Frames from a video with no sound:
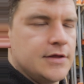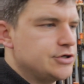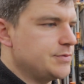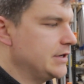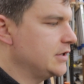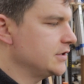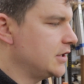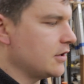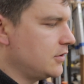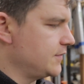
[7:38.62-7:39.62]
then we should be good to
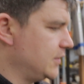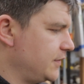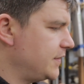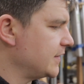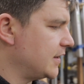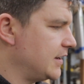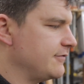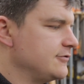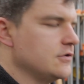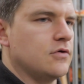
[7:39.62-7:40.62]
go. And the only thing that I'll
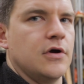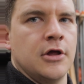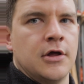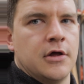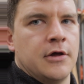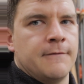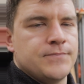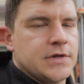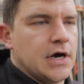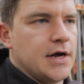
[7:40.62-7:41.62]
have to
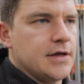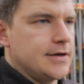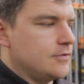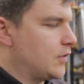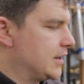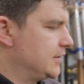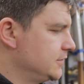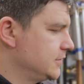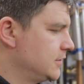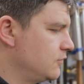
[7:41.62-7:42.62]
cut and
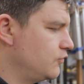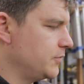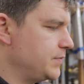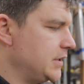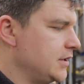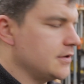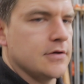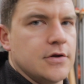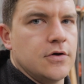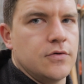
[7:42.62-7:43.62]
weld will be
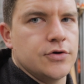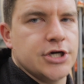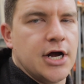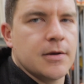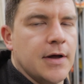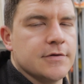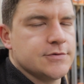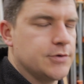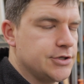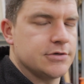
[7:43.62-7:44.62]
new shock
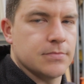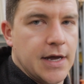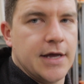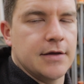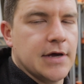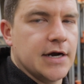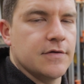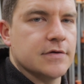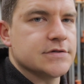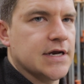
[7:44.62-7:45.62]
mounts, which I kind of
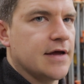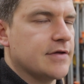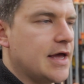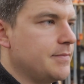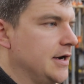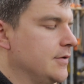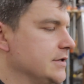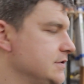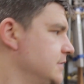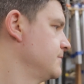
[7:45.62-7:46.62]
knew that was going to have to happen
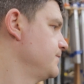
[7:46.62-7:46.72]
anyways.